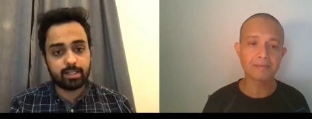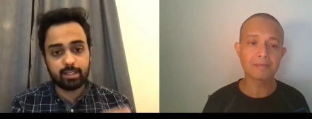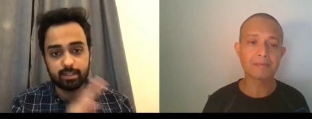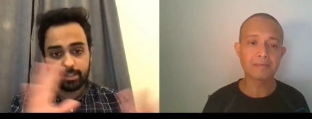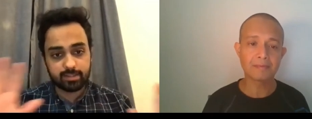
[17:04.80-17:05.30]

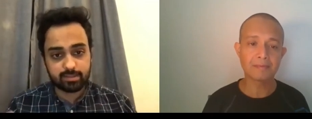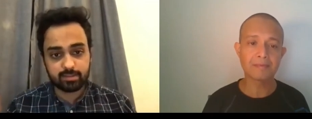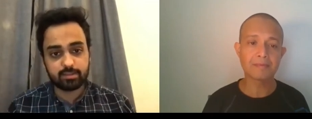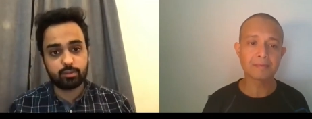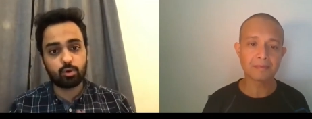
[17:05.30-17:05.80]
Speaker 1: in its
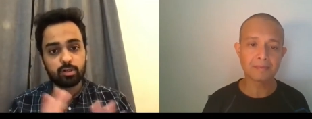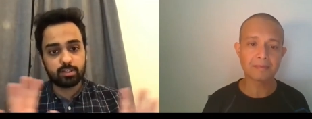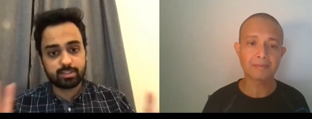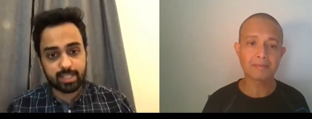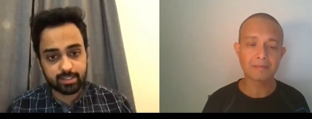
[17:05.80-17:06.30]
total
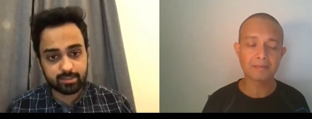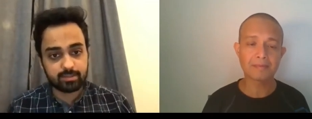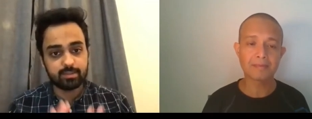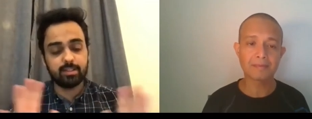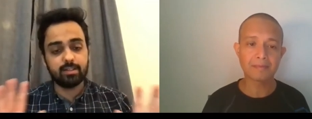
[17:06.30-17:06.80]

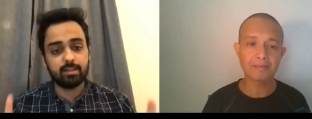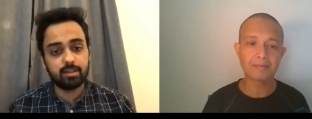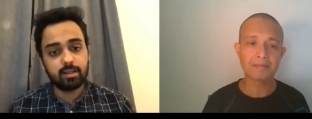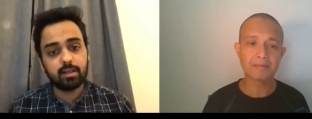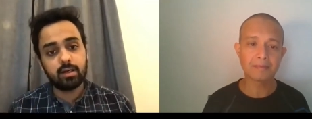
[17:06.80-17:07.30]
sense and
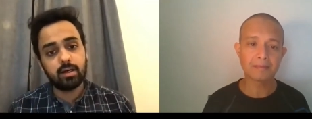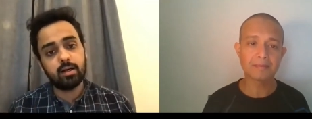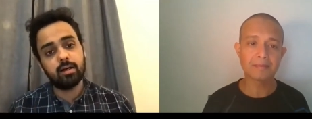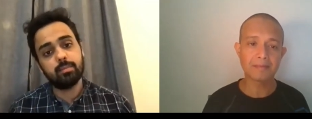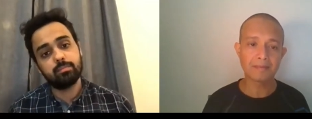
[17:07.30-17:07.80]

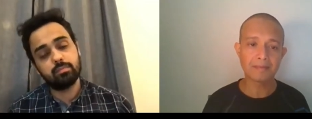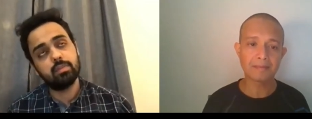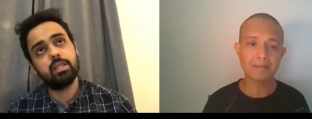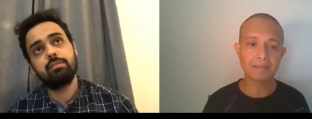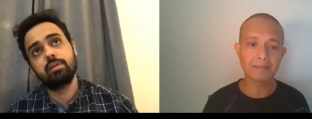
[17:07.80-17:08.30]
um,
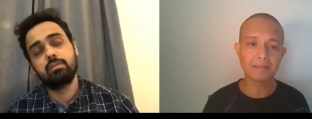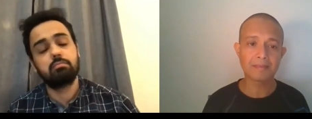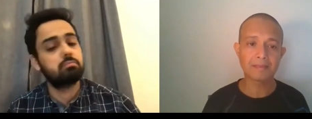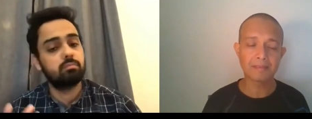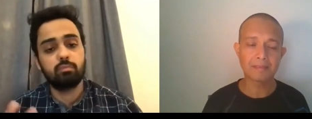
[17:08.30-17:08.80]
even
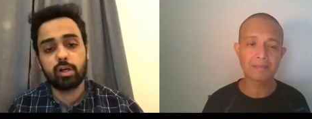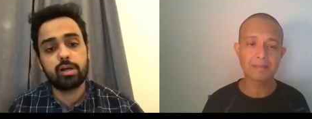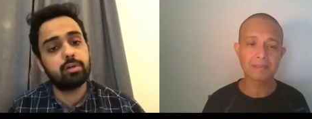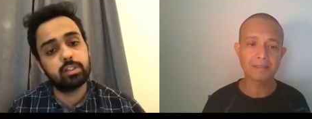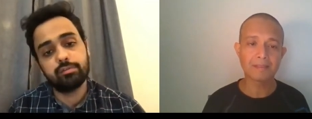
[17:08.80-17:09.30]

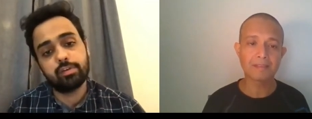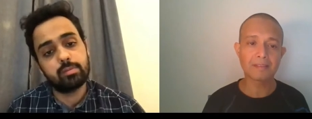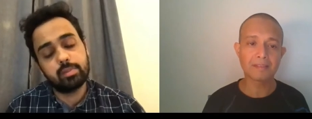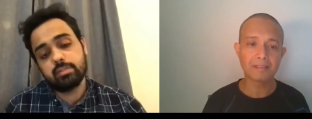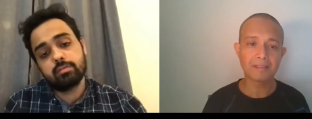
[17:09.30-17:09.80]
whatever the film
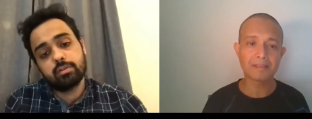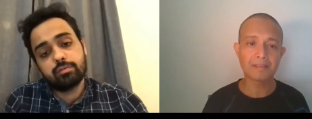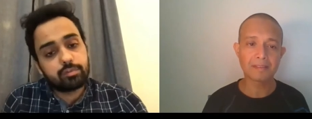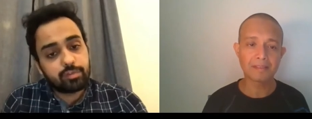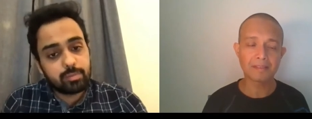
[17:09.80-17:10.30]
is. If
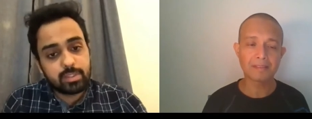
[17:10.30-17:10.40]
the film is